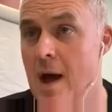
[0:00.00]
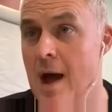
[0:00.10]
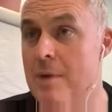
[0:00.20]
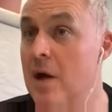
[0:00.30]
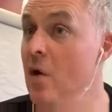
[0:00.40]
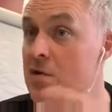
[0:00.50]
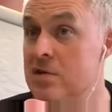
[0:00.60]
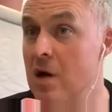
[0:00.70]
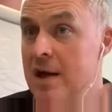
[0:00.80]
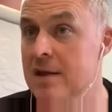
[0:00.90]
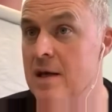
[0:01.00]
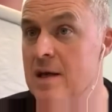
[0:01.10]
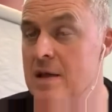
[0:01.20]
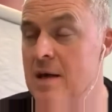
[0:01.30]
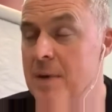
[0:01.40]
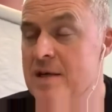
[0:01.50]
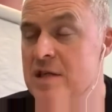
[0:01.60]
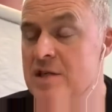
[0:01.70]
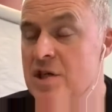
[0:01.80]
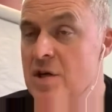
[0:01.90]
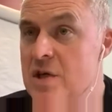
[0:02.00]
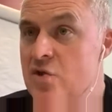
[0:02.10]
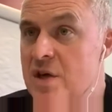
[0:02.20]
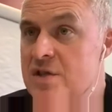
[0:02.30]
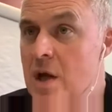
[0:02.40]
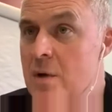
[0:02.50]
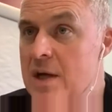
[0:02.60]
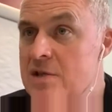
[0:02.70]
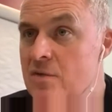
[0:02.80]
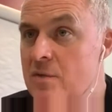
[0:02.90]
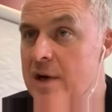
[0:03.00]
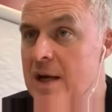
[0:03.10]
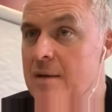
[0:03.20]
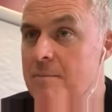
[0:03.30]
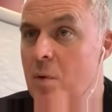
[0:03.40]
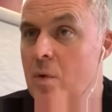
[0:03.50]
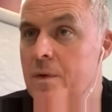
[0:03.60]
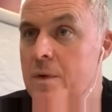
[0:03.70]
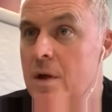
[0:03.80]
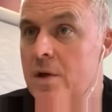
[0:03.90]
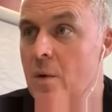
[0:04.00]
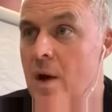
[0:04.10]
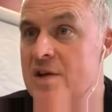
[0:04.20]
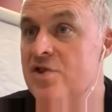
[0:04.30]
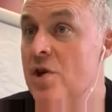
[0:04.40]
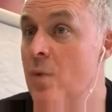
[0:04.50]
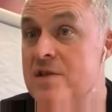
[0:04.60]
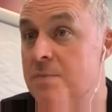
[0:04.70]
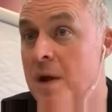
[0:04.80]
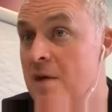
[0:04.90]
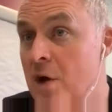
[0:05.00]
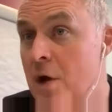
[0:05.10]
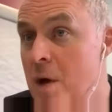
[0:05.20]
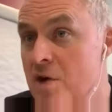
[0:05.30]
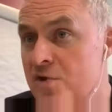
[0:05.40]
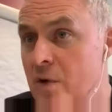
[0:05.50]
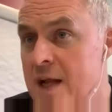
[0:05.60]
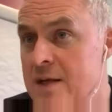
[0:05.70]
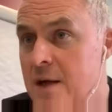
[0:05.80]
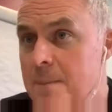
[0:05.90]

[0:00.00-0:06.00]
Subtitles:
alongside the ability to use interest only. It's a really important, I guess, USP of a commercial lender.